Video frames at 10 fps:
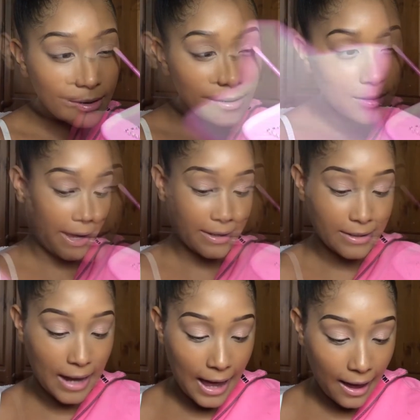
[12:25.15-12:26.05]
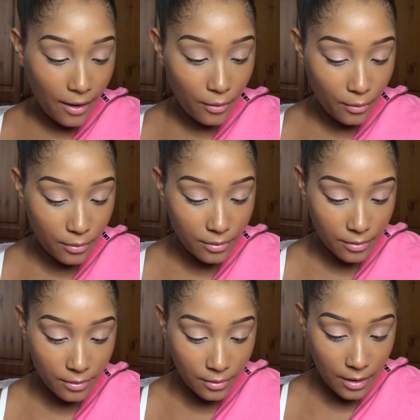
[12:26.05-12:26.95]
Okay, now
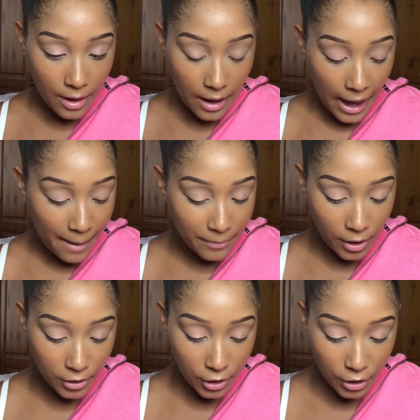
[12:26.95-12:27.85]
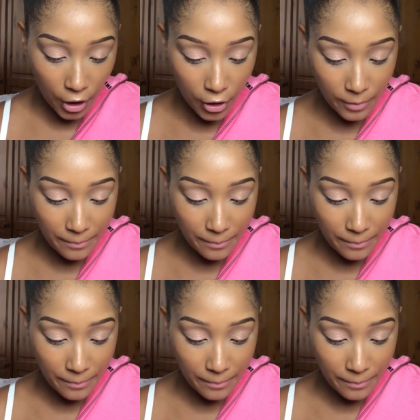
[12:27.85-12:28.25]
I'm gonna go